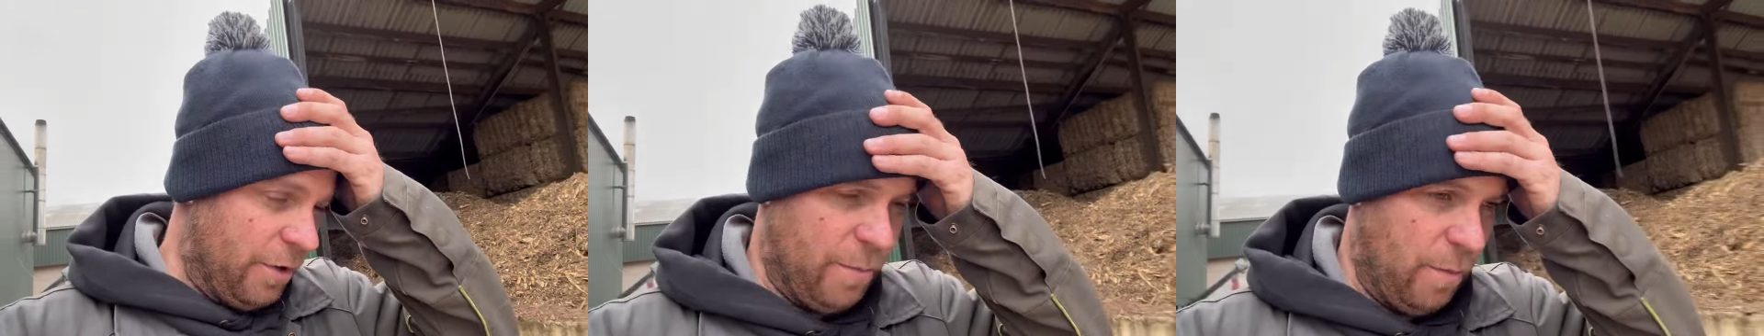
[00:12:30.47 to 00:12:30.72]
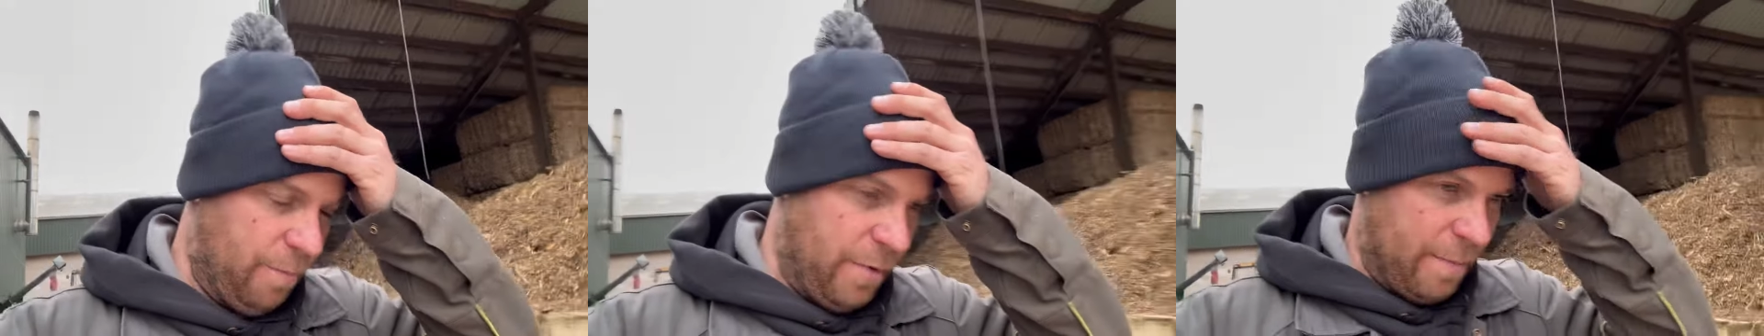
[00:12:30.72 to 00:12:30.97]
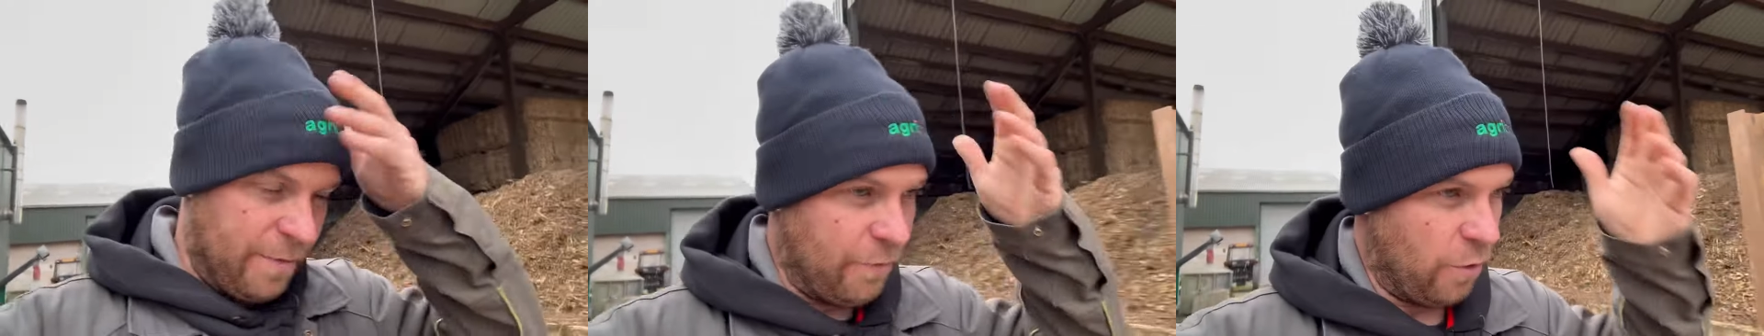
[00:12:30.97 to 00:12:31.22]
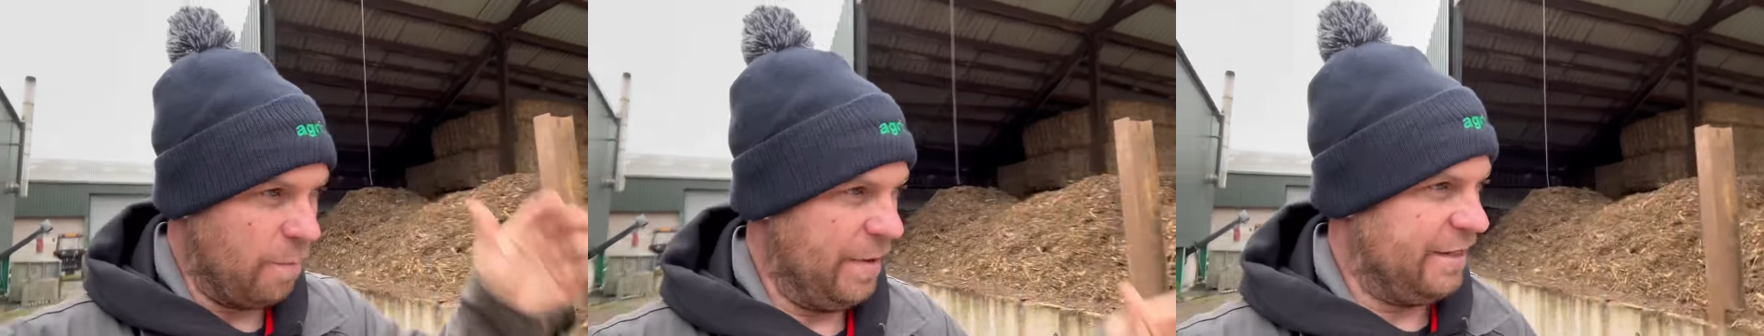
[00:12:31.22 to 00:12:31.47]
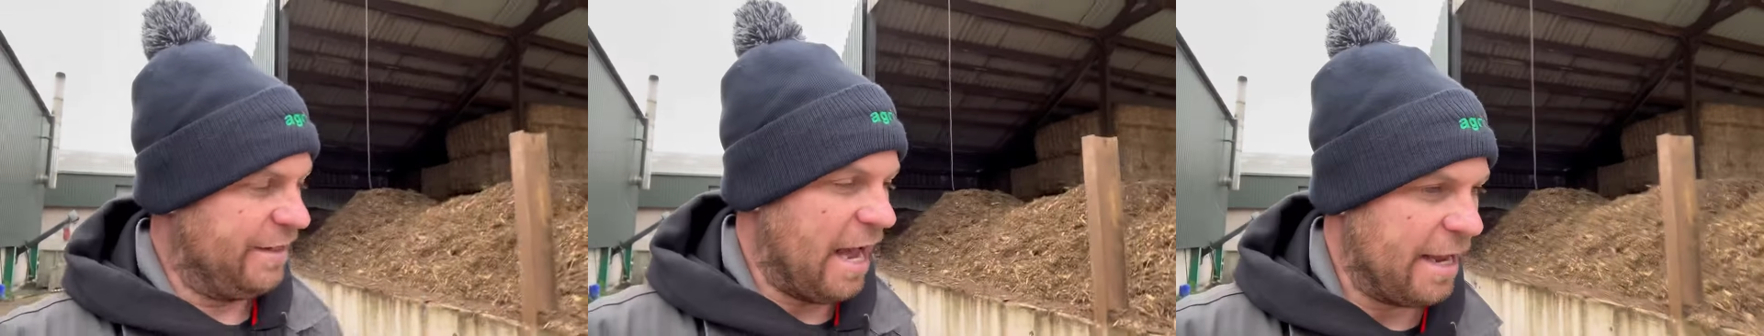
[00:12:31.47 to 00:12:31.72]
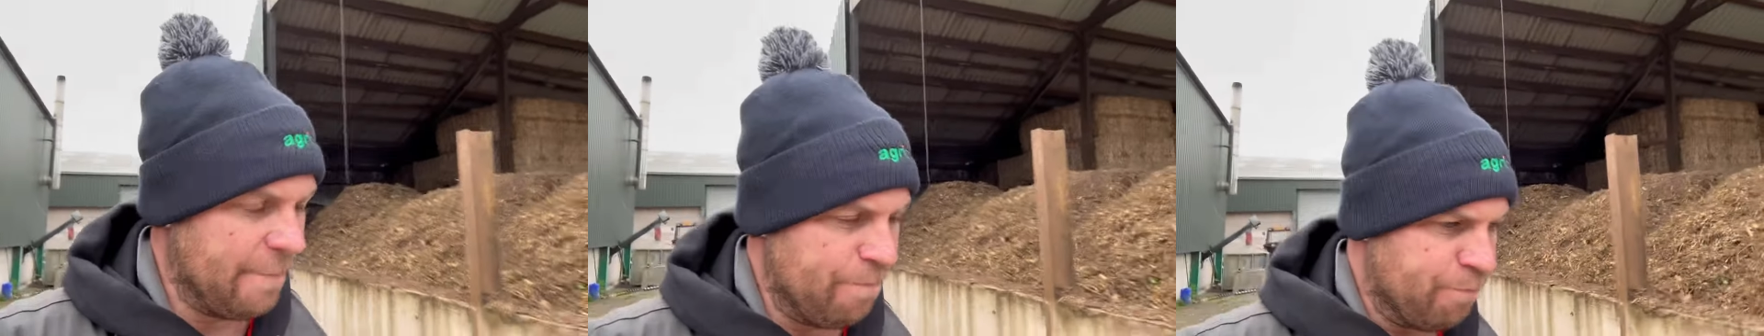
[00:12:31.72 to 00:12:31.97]
the bumper before
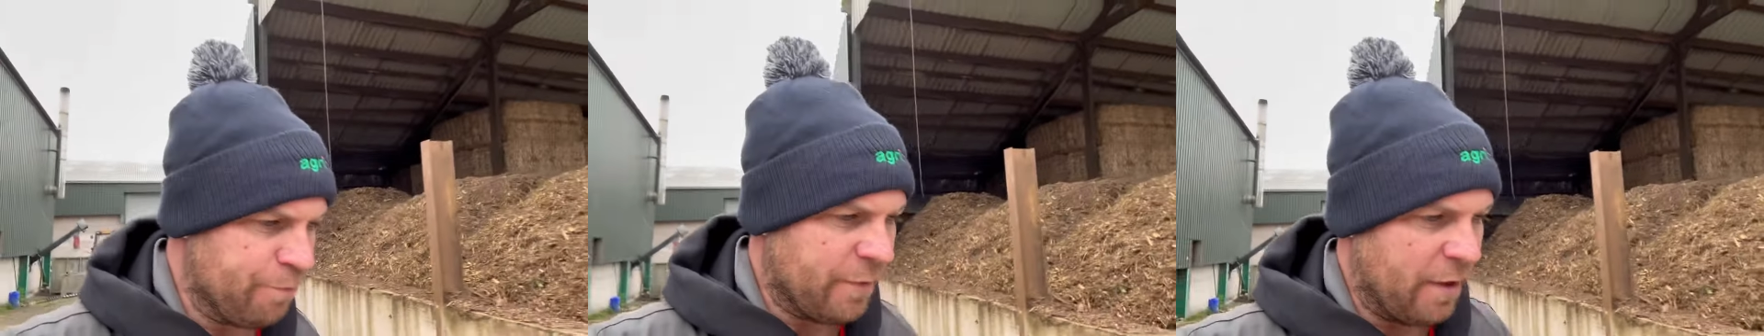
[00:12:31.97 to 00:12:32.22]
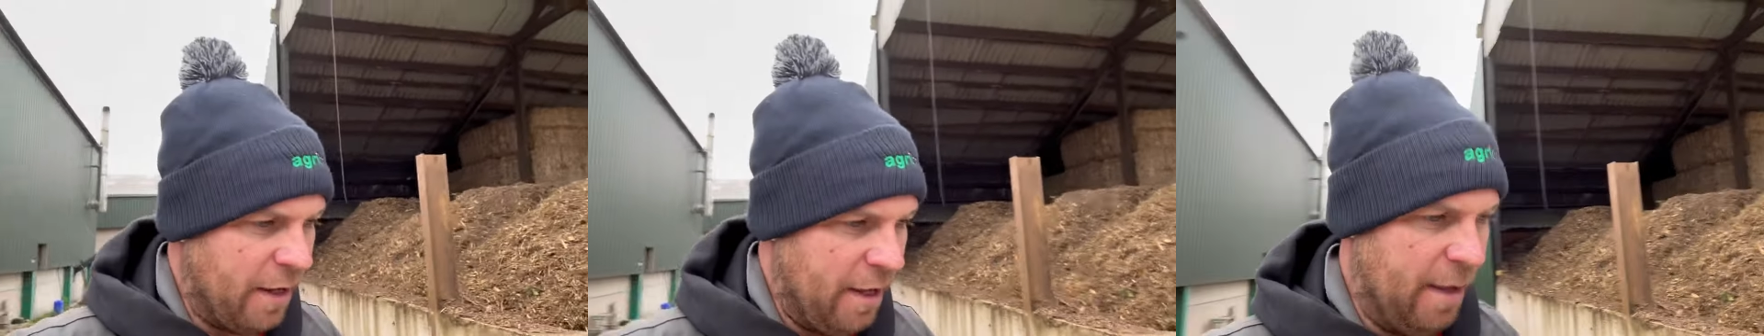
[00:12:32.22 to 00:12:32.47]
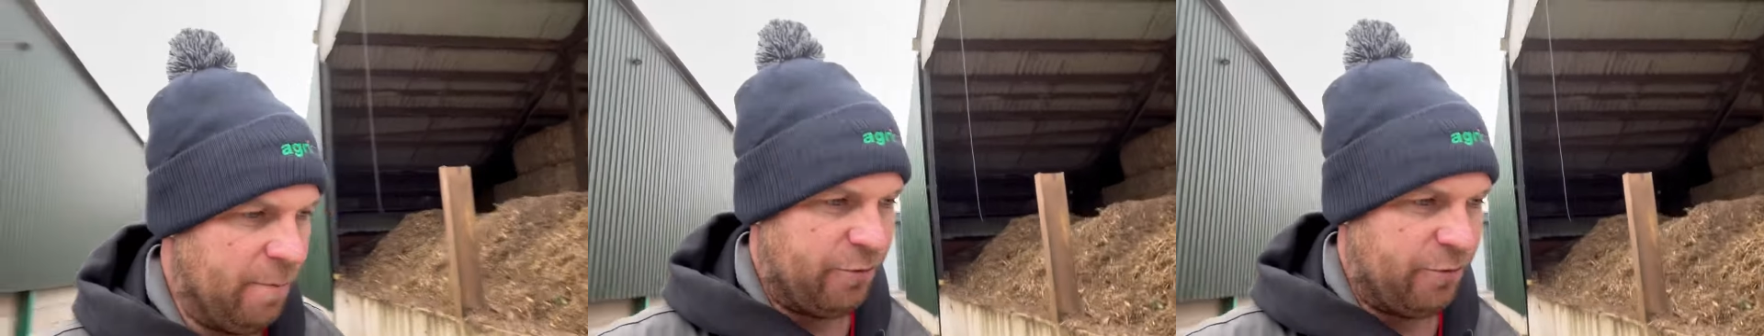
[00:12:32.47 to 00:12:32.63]
midday um,